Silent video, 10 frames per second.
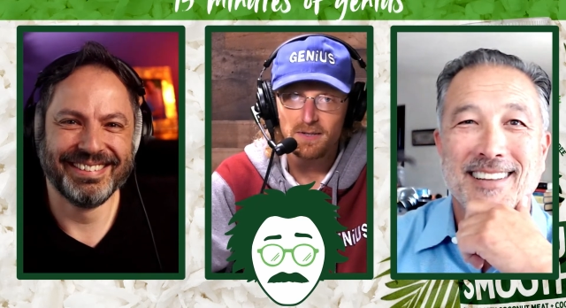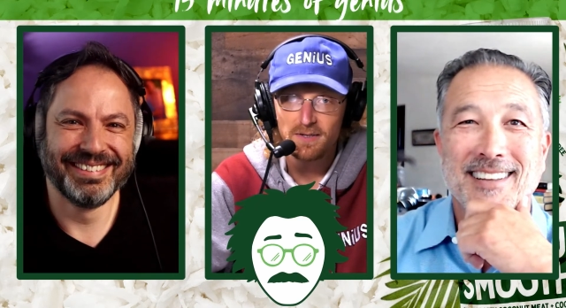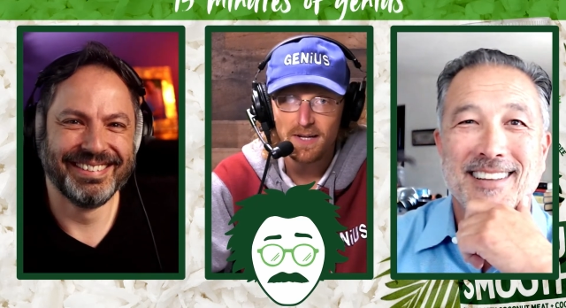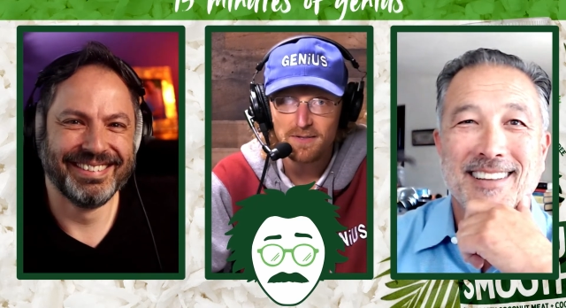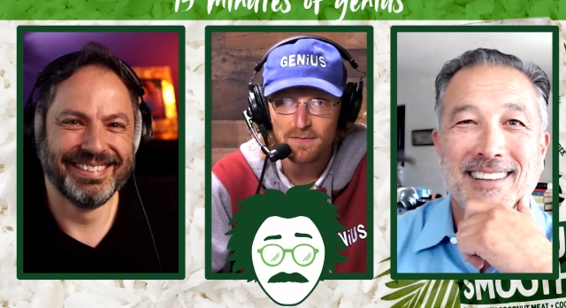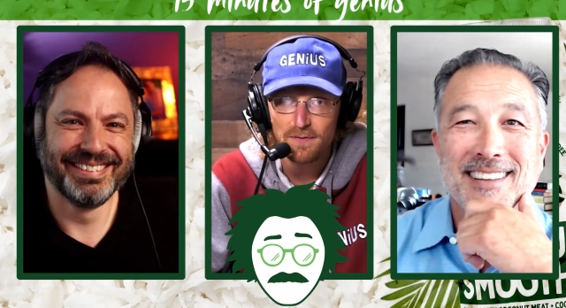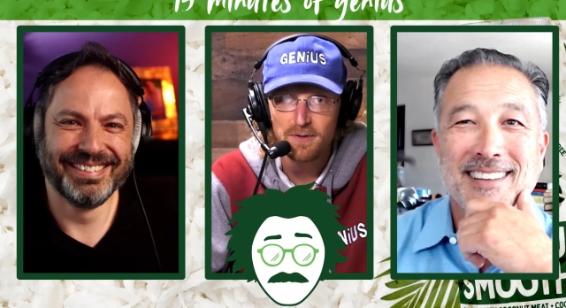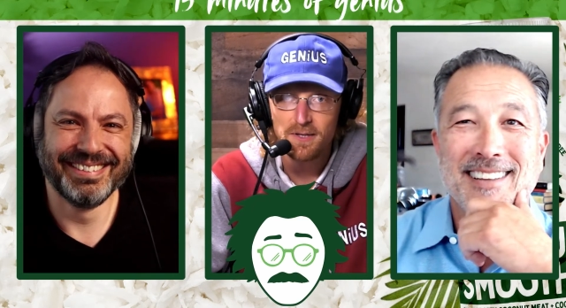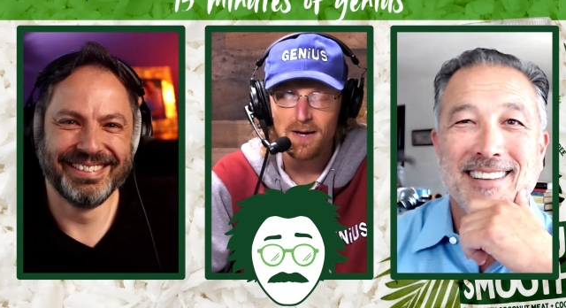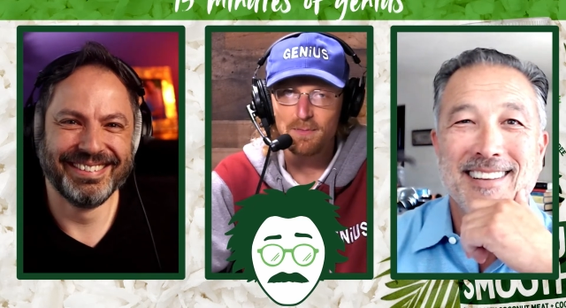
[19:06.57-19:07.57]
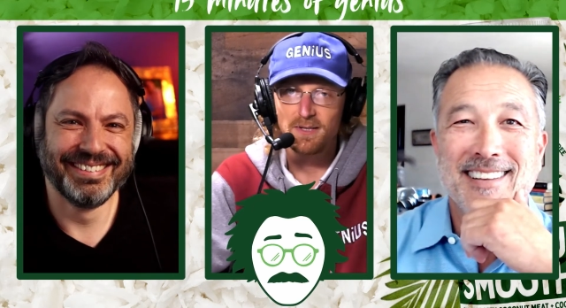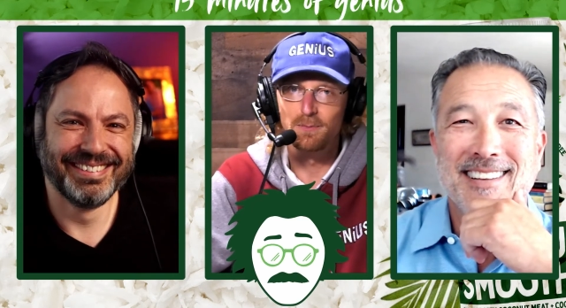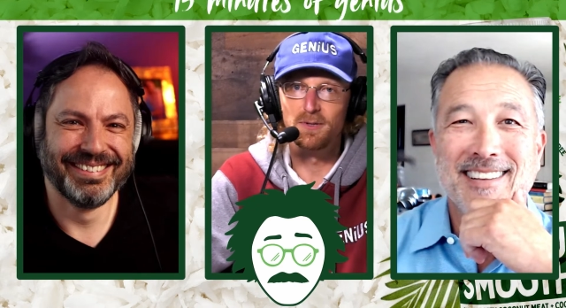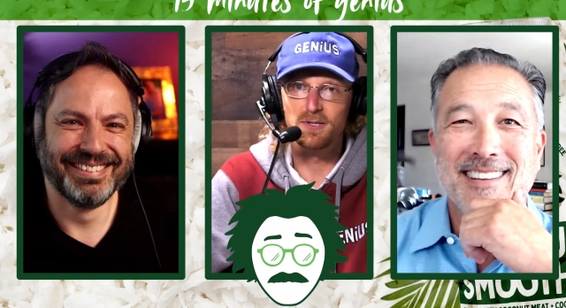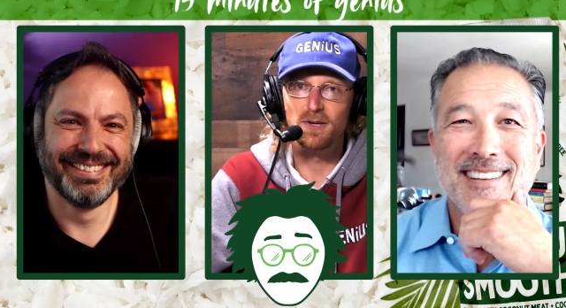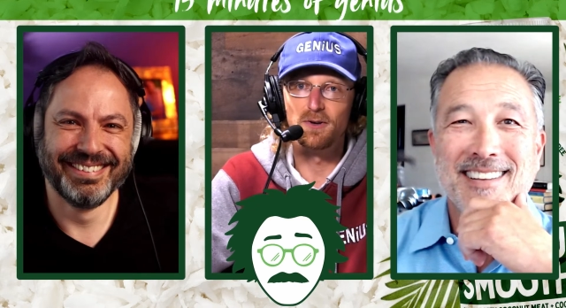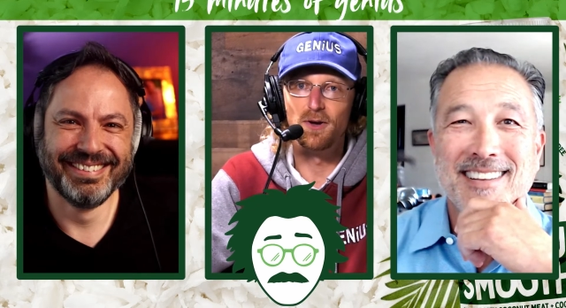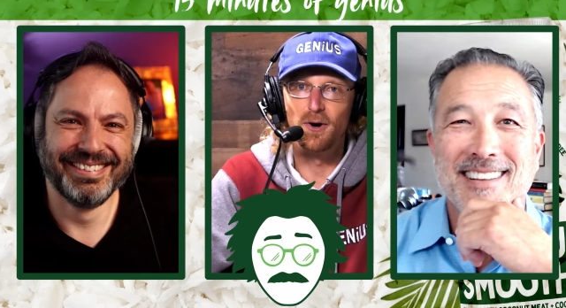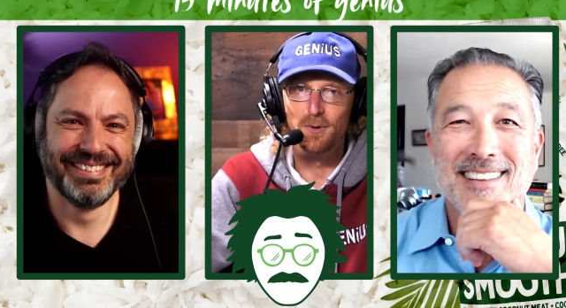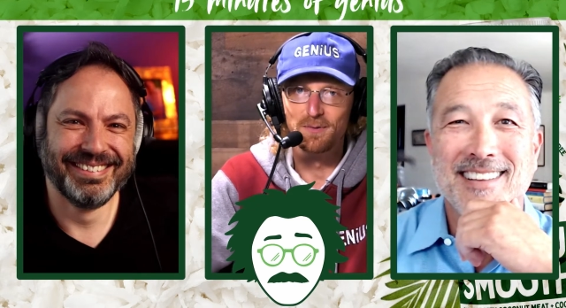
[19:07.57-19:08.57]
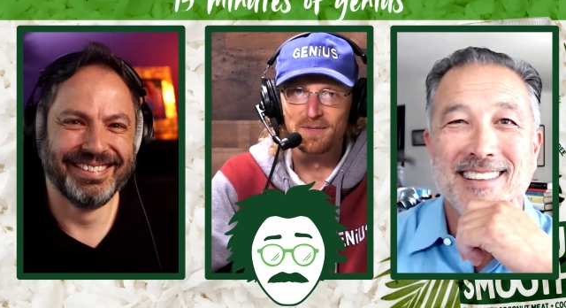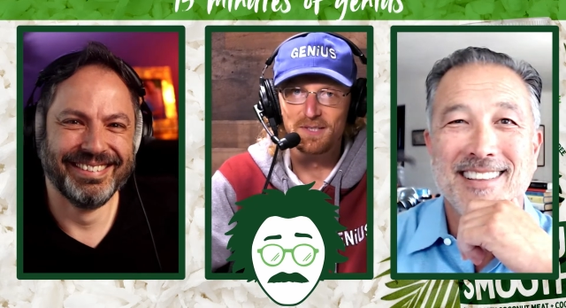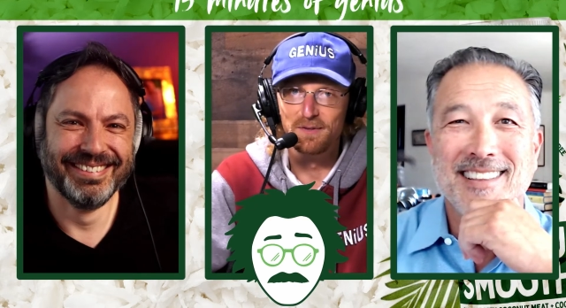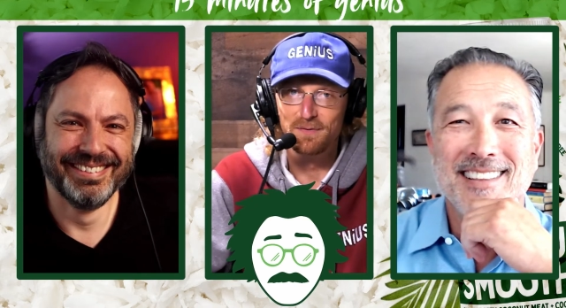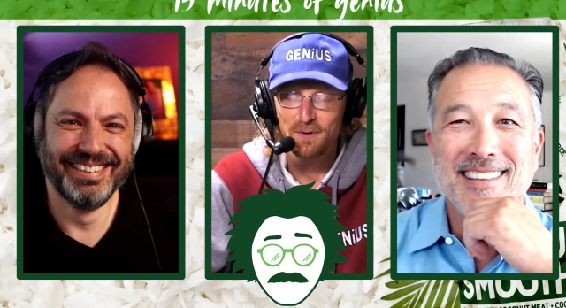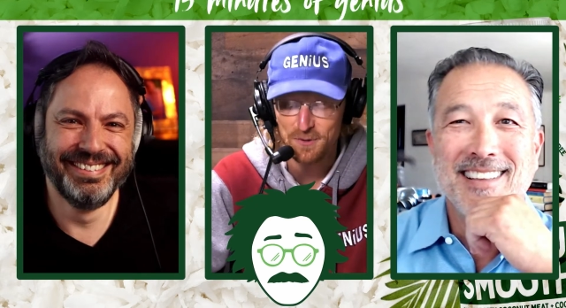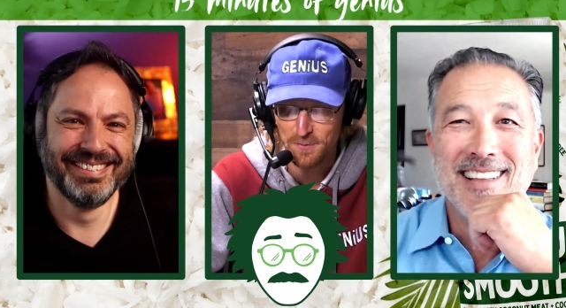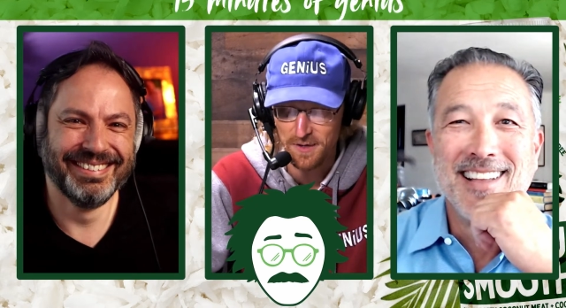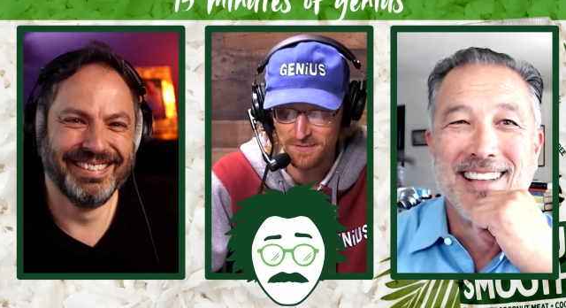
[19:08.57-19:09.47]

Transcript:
Speaker 1: That's the first time someone said no to the first one.